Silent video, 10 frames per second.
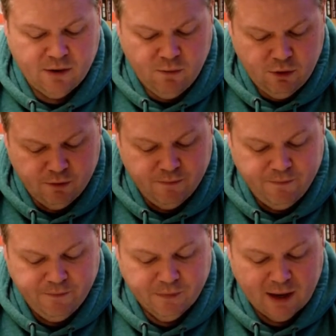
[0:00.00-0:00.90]
wool,
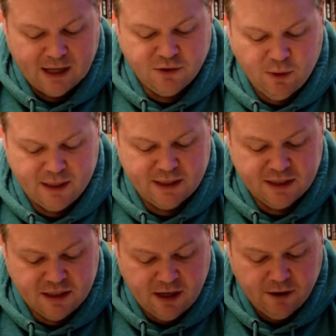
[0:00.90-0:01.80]
as white as
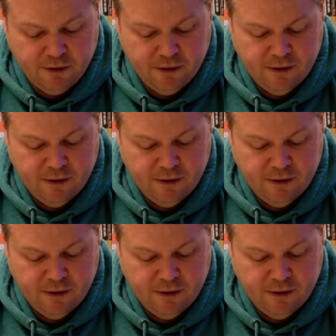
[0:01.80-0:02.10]
snow.